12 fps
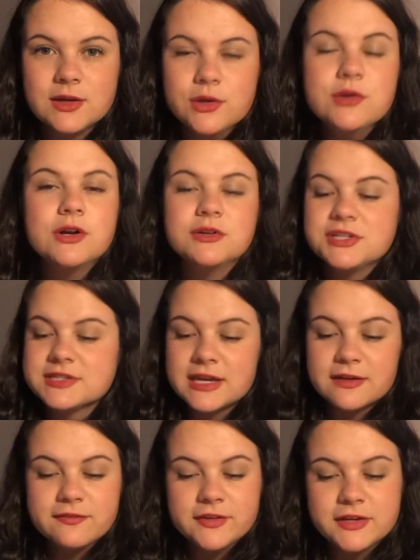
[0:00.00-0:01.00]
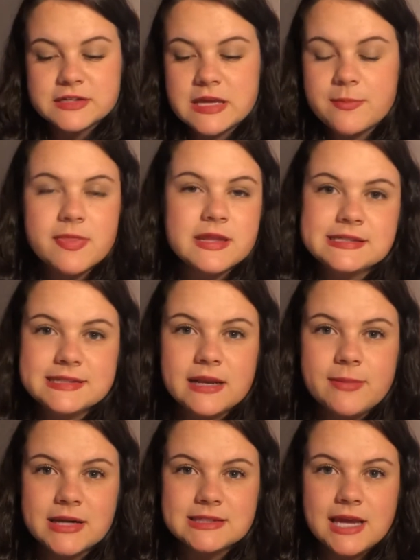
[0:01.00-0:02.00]
So you don't just like fill yours up and
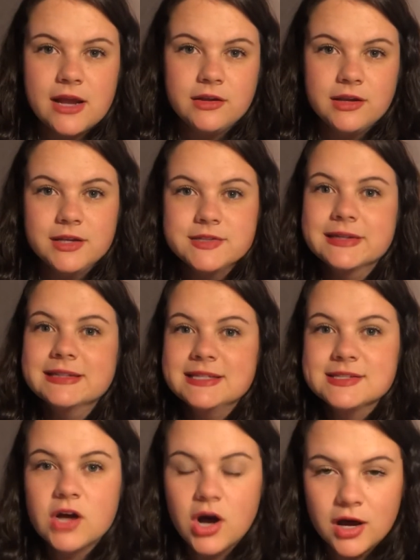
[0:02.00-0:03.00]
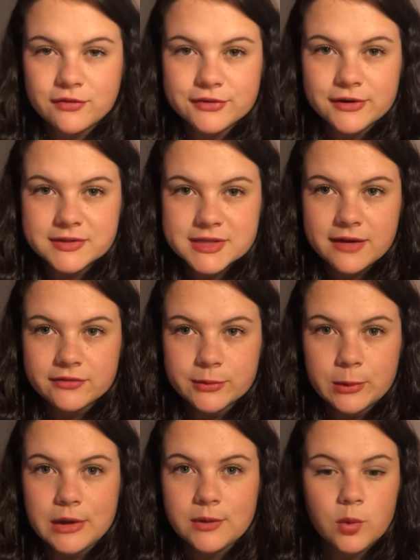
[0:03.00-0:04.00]
then set it back down. You need to at least offer it
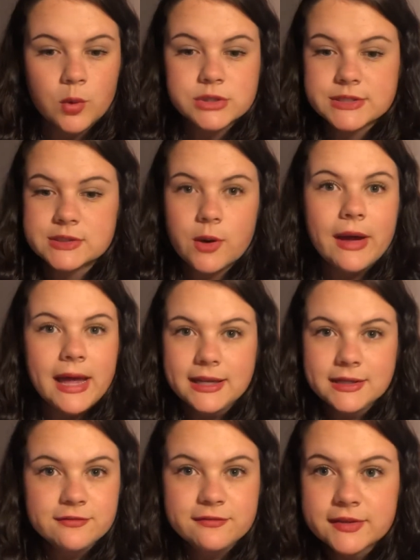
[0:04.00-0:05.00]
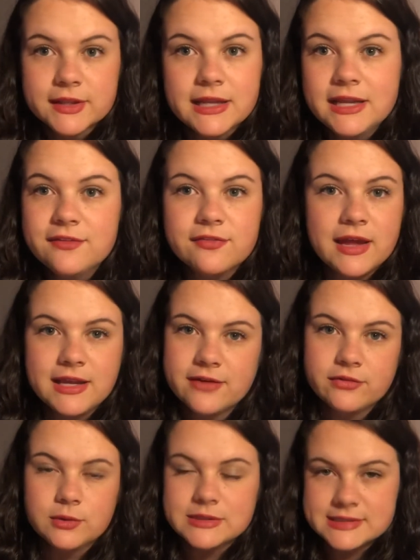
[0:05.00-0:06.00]
to everyone, or just go ahead and fill it if
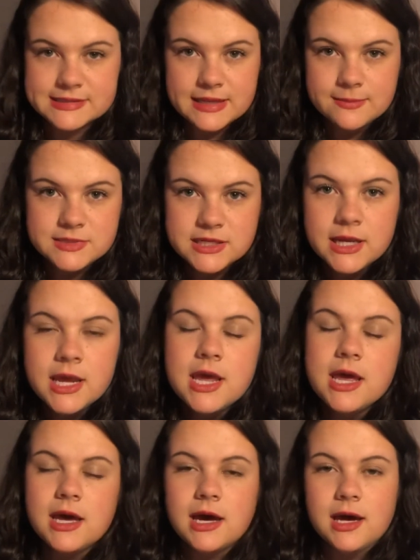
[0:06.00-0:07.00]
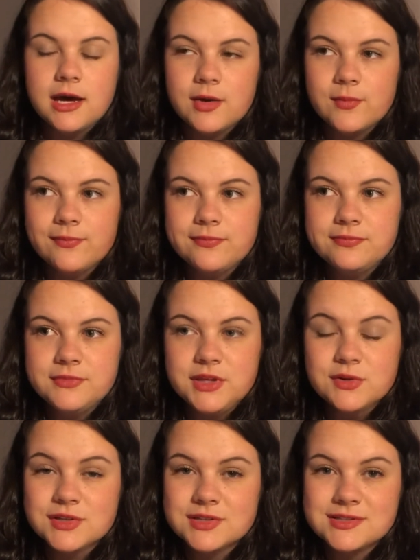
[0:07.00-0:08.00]
like everyone's is empty.
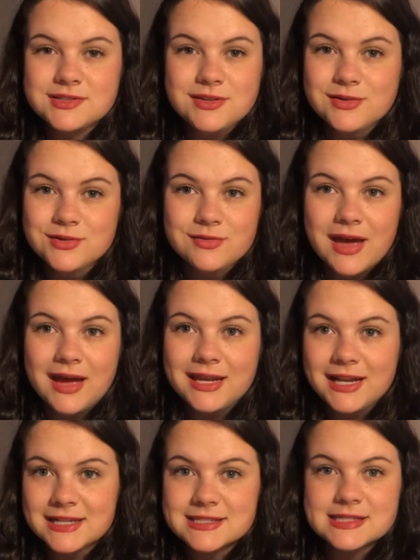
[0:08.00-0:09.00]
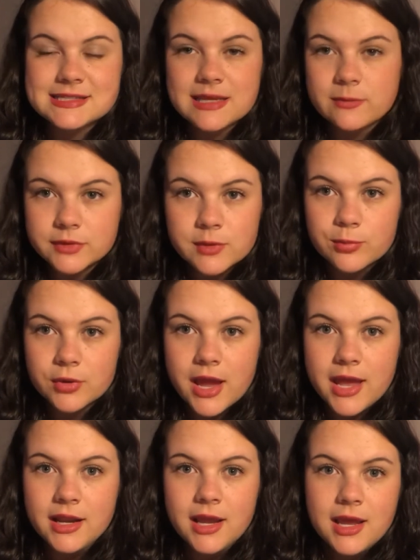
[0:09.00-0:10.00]
You do that. And it's the same with
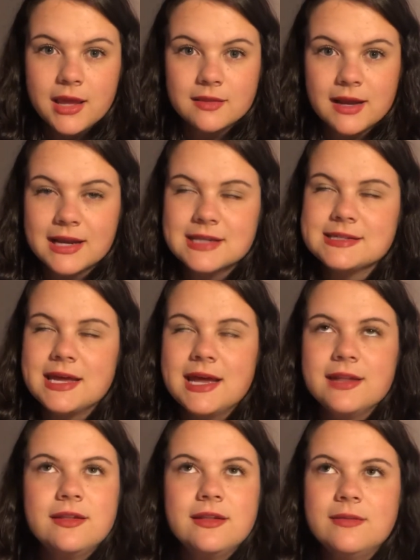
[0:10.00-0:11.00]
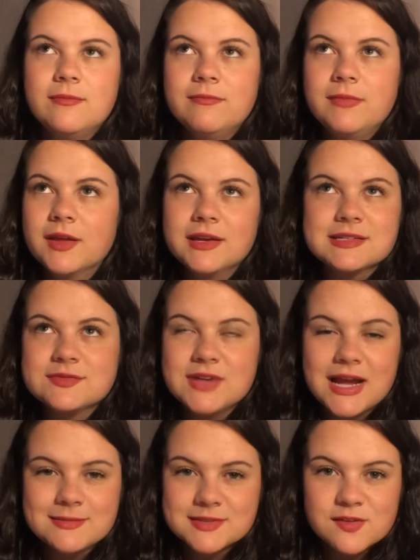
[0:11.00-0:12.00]
the bread. Like I said,
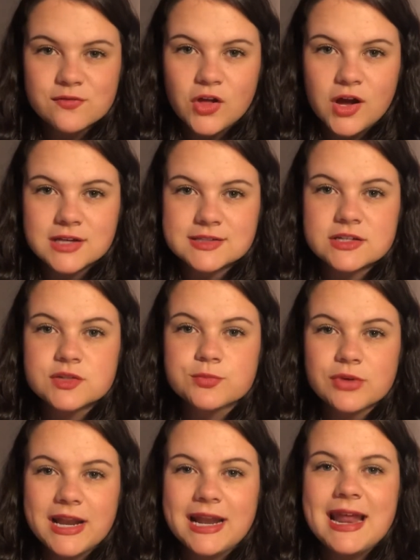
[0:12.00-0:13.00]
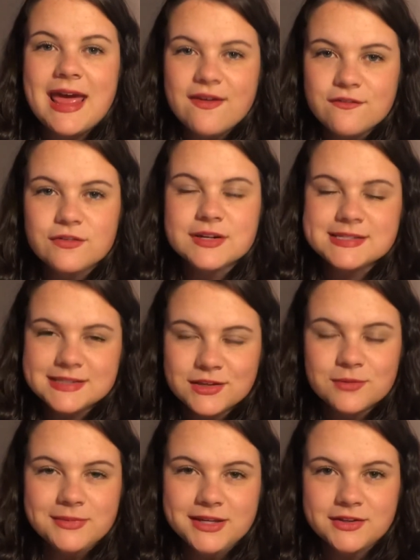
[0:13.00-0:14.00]
millions of times in the vlogs, there's bread at
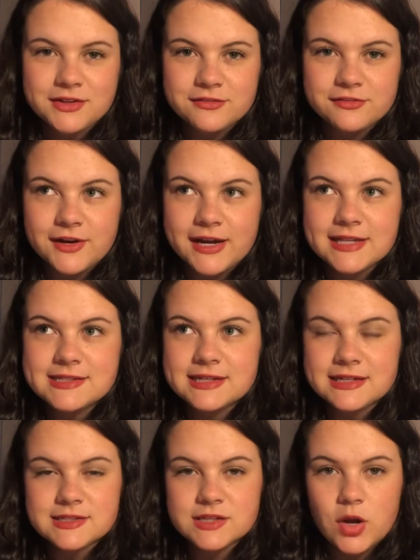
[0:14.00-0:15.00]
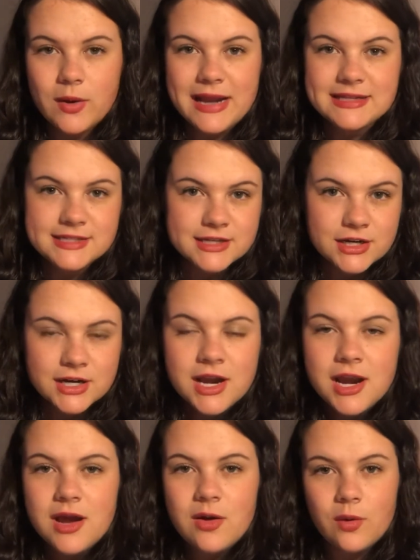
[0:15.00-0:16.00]
every single meal in France. And so at
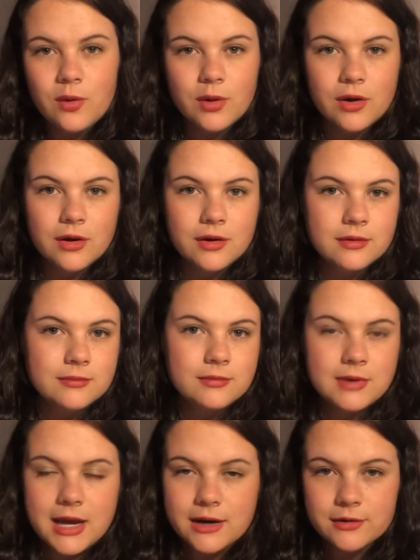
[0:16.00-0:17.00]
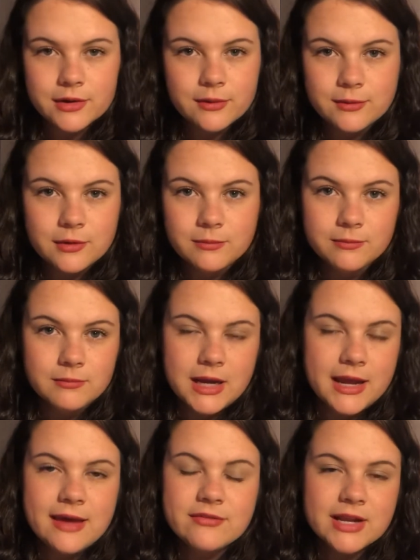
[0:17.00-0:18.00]
dinner, or I don't know,
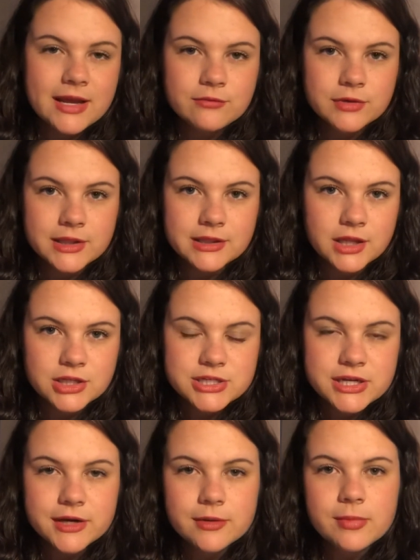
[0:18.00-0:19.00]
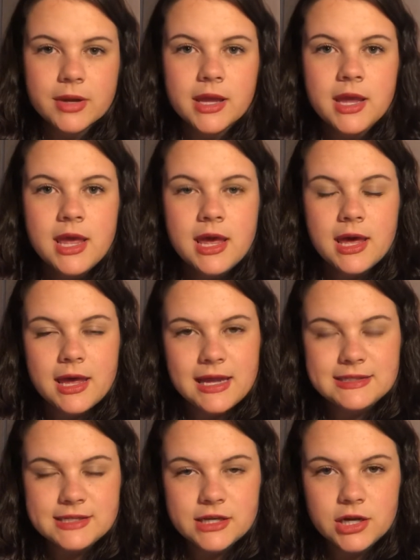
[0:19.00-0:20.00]
I haven't had really lunch here, but
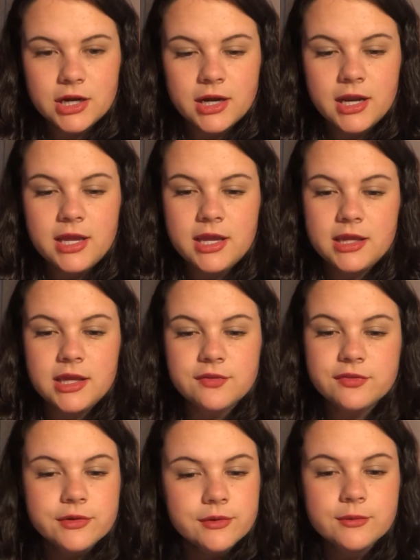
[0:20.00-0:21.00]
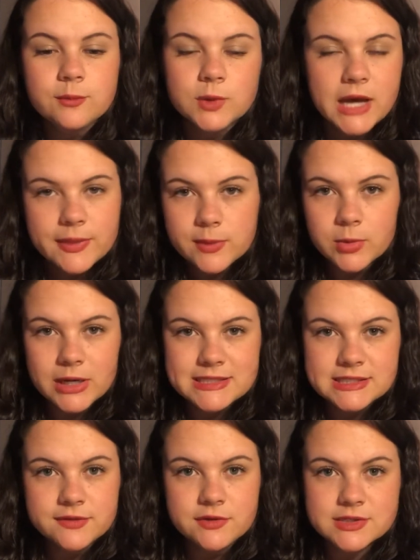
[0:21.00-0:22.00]
at dinner, if you cut the
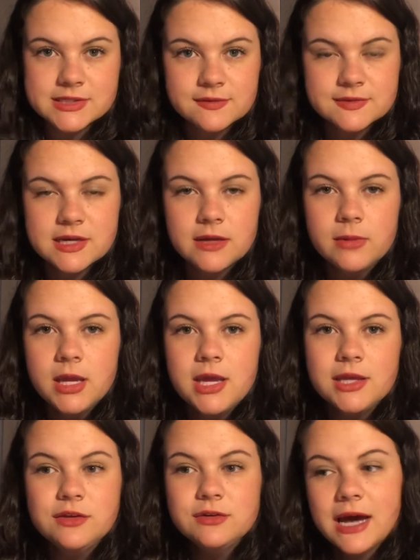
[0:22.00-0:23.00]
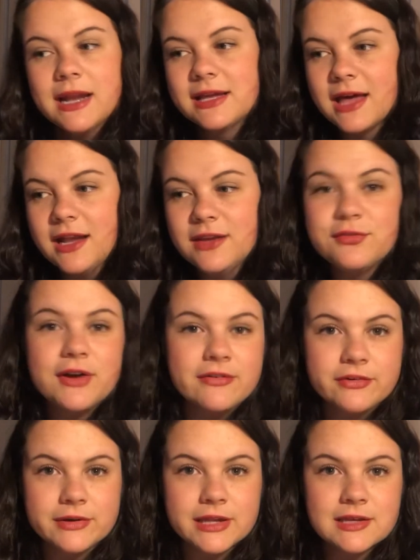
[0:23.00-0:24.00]
bread to give yourself some, you got to cut
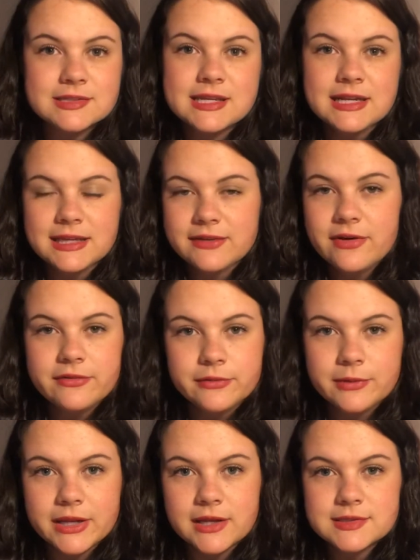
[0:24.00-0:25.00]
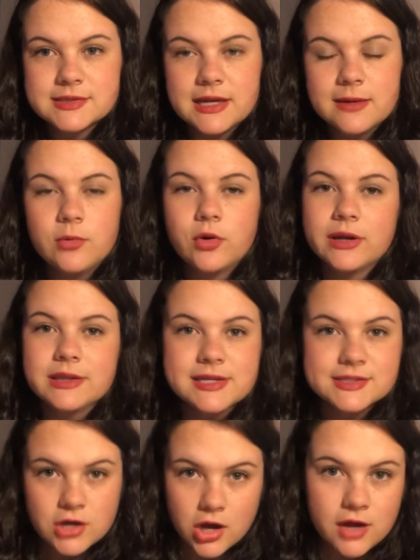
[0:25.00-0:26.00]
it for everyone else and give everyone else some,
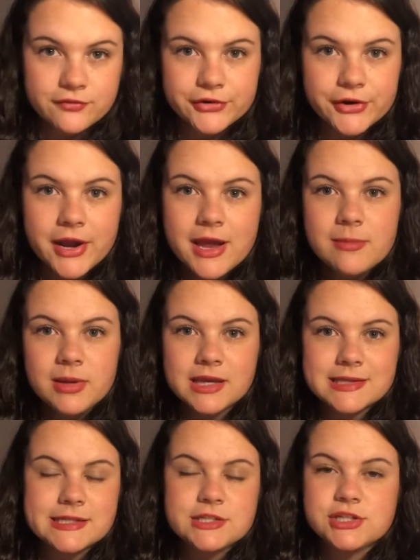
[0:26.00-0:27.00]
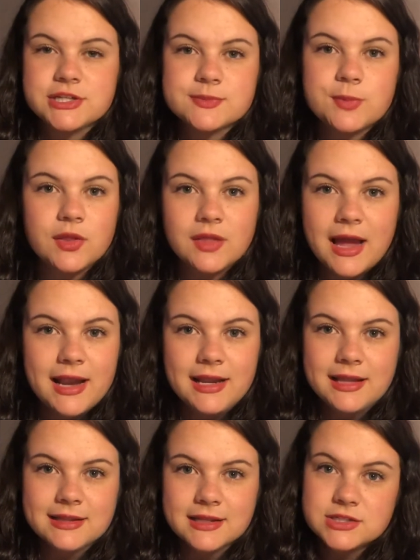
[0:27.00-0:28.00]
or at least offer, because it's just
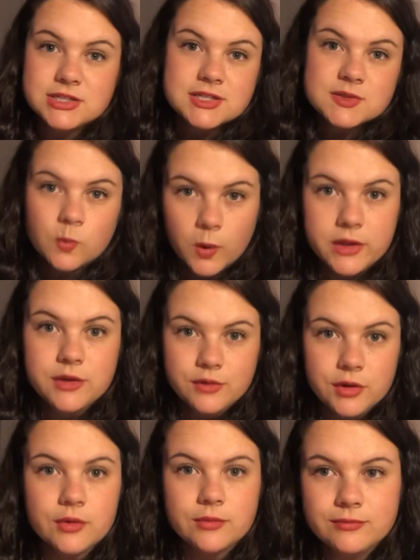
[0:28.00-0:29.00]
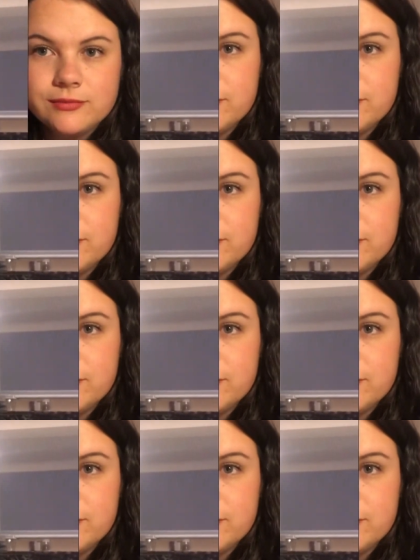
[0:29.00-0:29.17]
polite and that's just what you do.